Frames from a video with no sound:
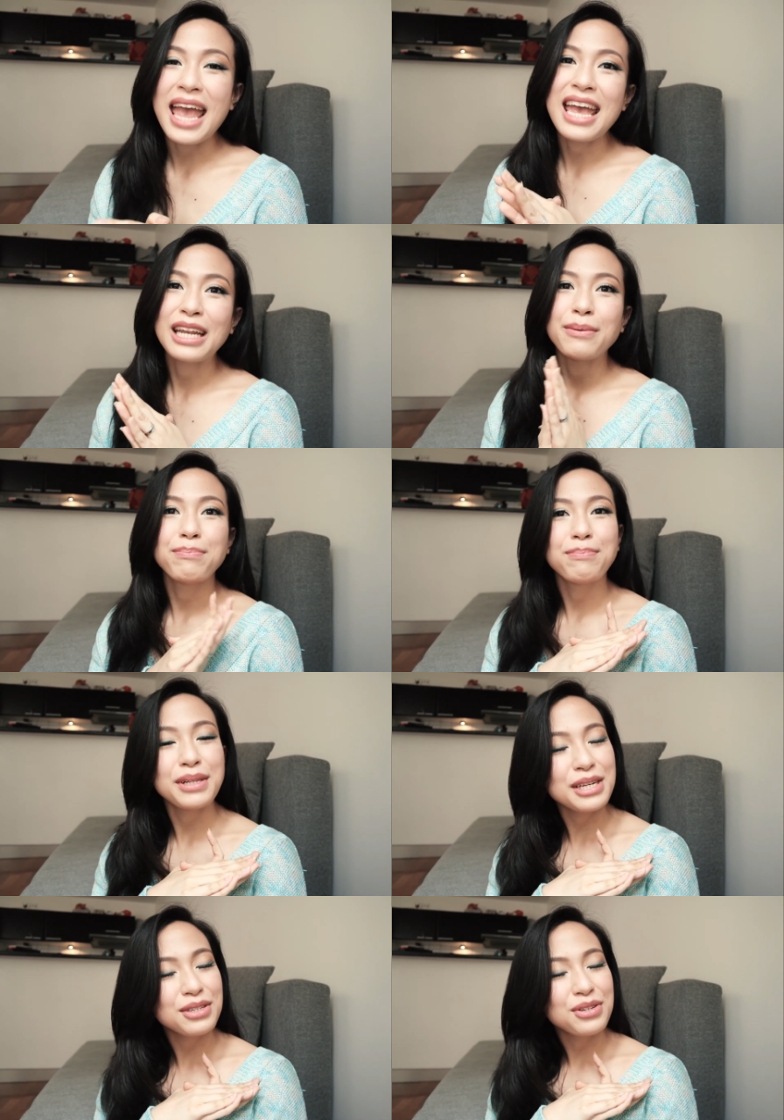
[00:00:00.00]
and
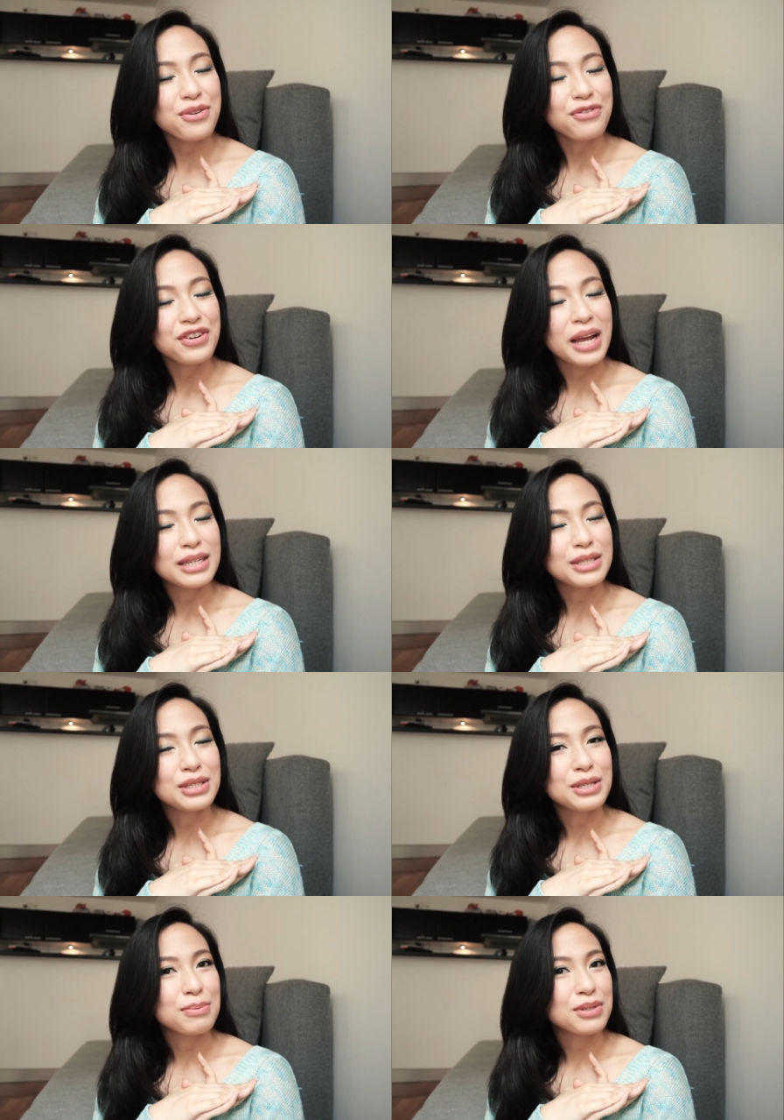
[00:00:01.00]
please don't forget to
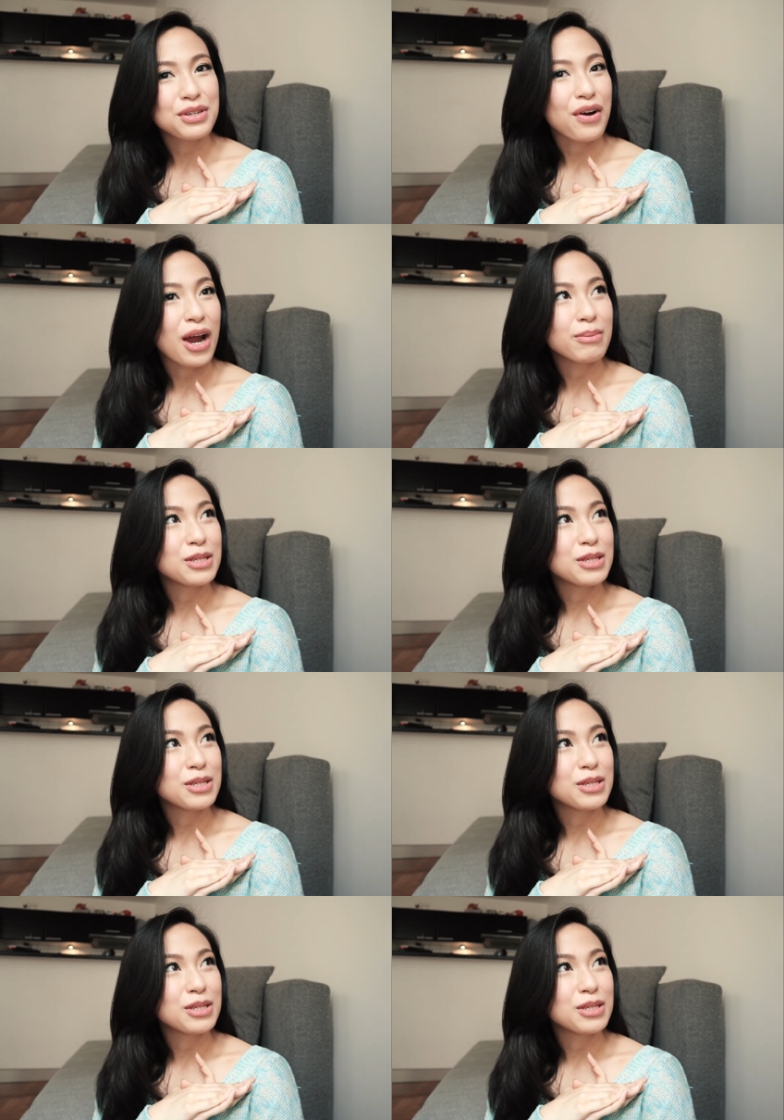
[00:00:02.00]
subscribe